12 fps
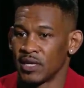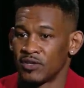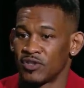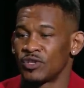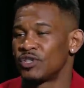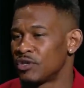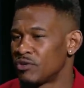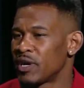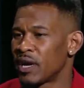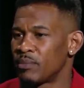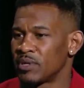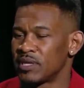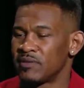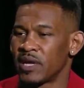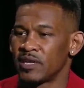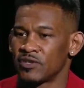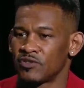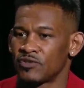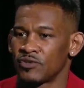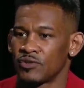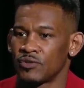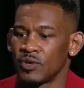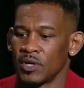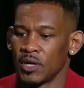To a degree, I believe that is
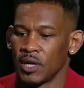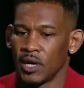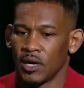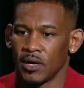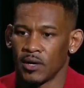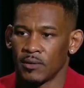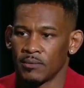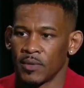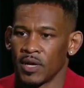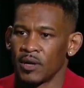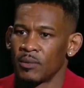true. Um,